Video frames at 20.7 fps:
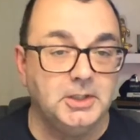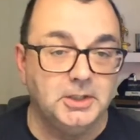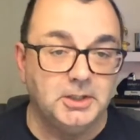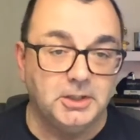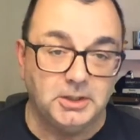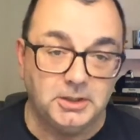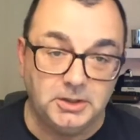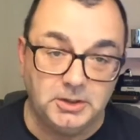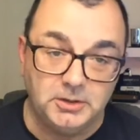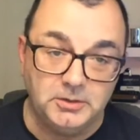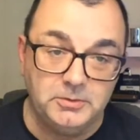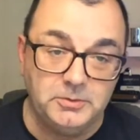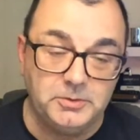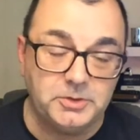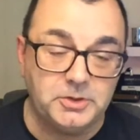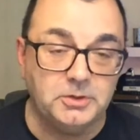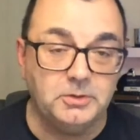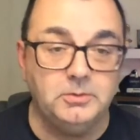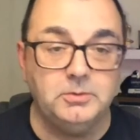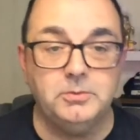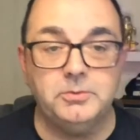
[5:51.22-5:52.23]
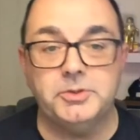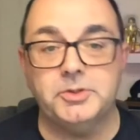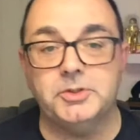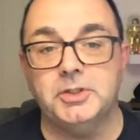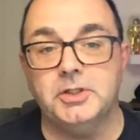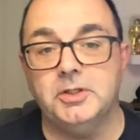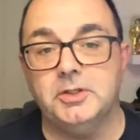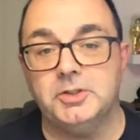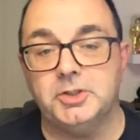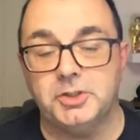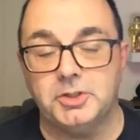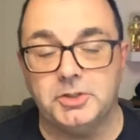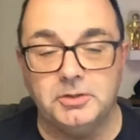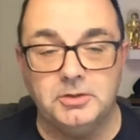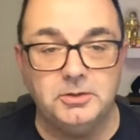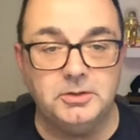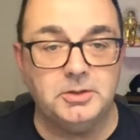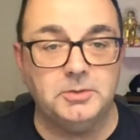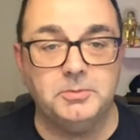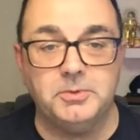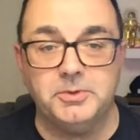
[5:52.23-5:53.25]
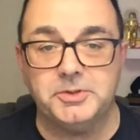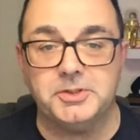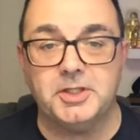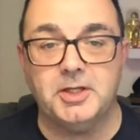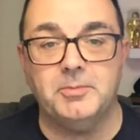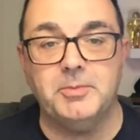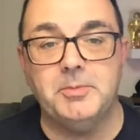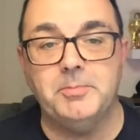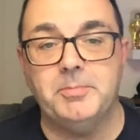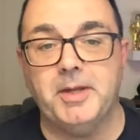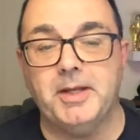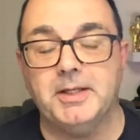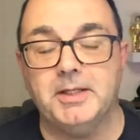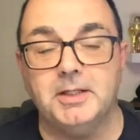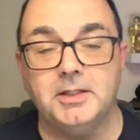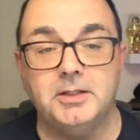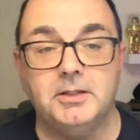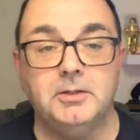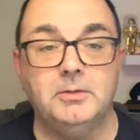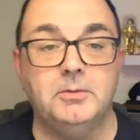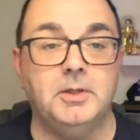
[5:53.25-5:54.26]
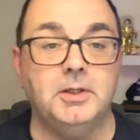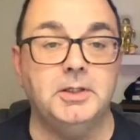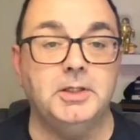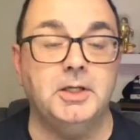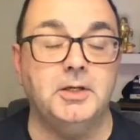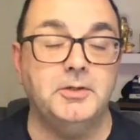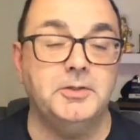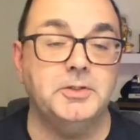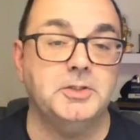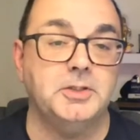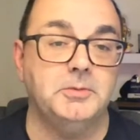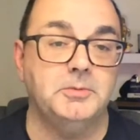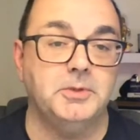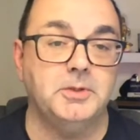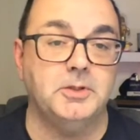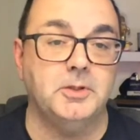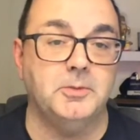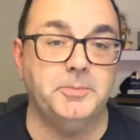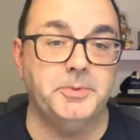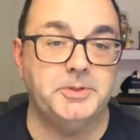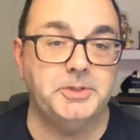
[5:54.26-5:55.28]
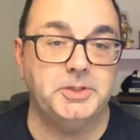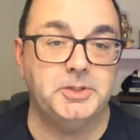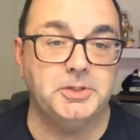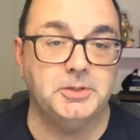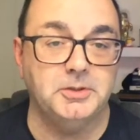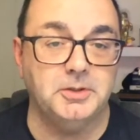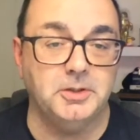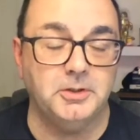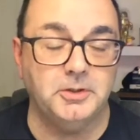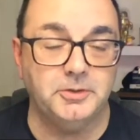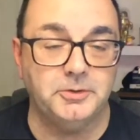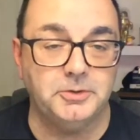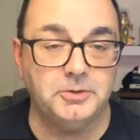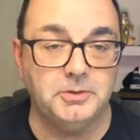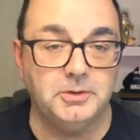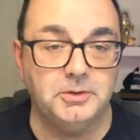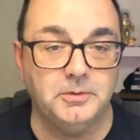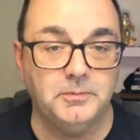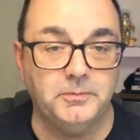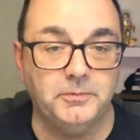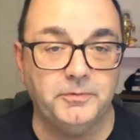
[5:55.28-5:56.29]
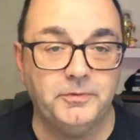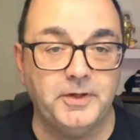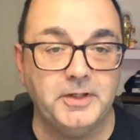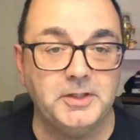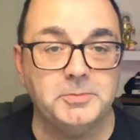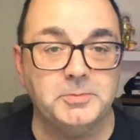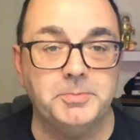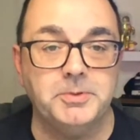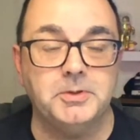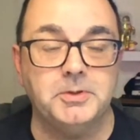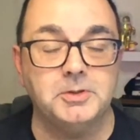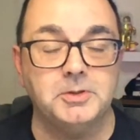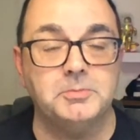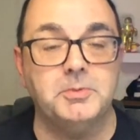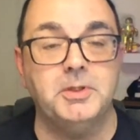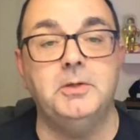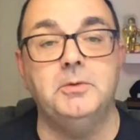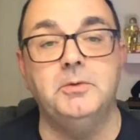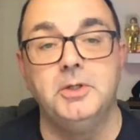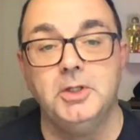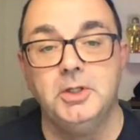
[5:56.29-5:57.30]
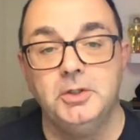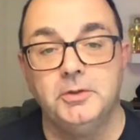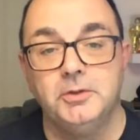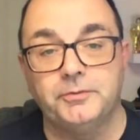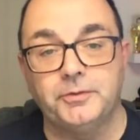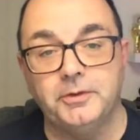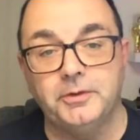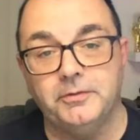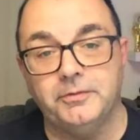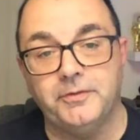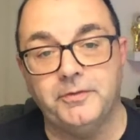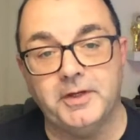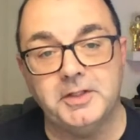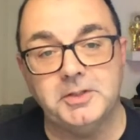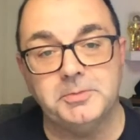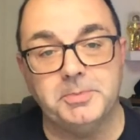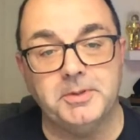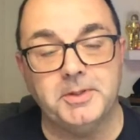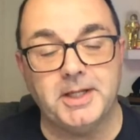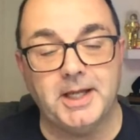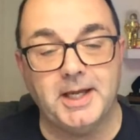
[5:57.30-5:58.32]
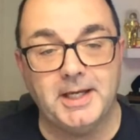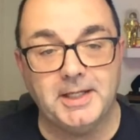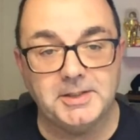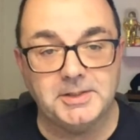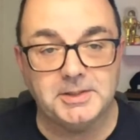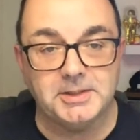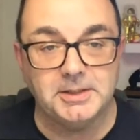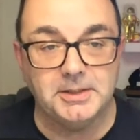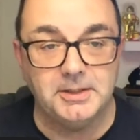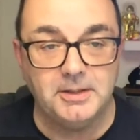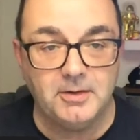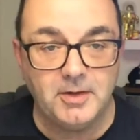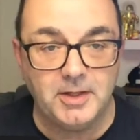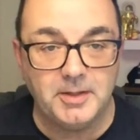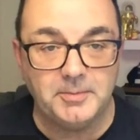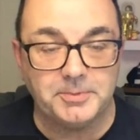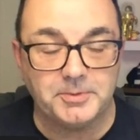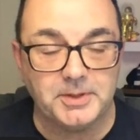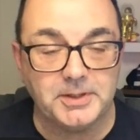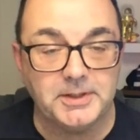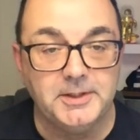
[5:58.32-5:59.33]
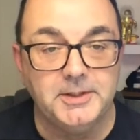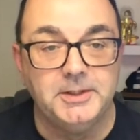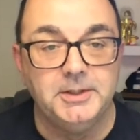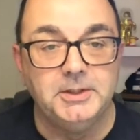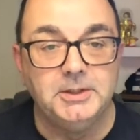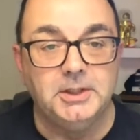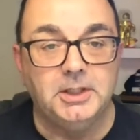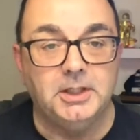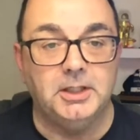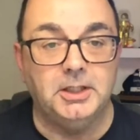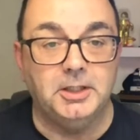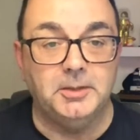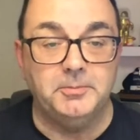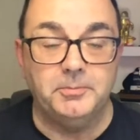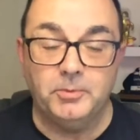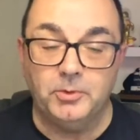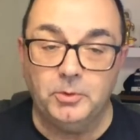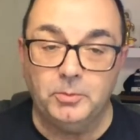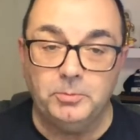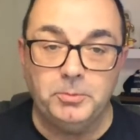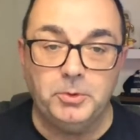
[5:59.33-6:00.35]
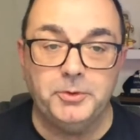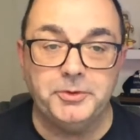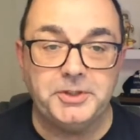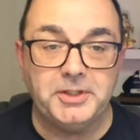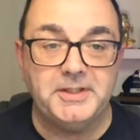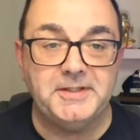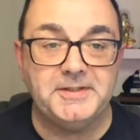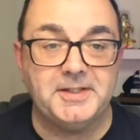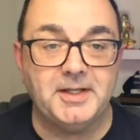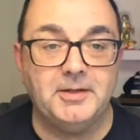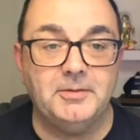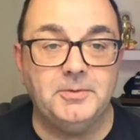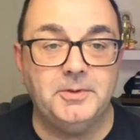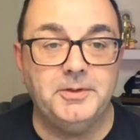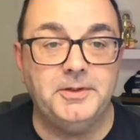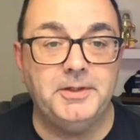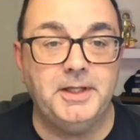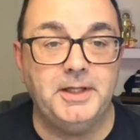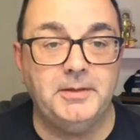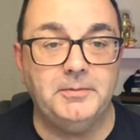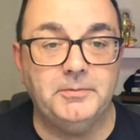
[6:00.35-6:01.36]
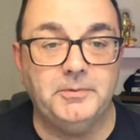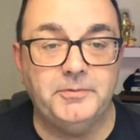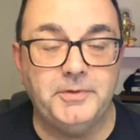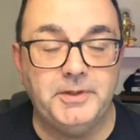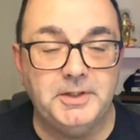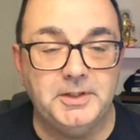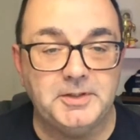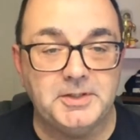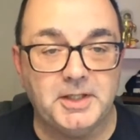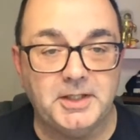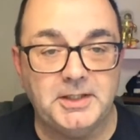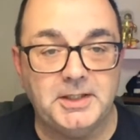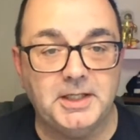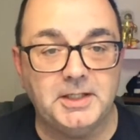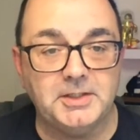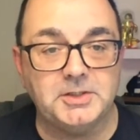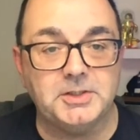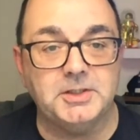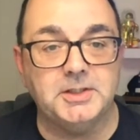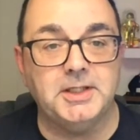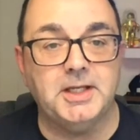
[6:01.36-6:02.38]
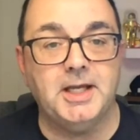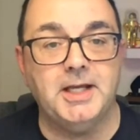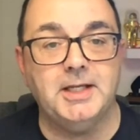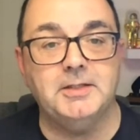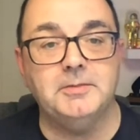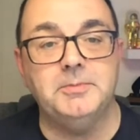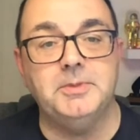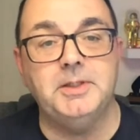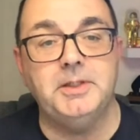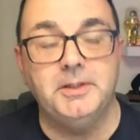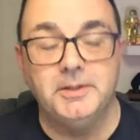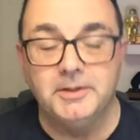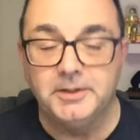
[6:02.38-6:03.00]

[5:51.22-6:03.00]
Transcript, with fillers: use Google search, look at what's coming back at you, and go and see what the competition are doing on Facebook as well through the Facebook ads library. Um, more detail on that within the Take Action Academy.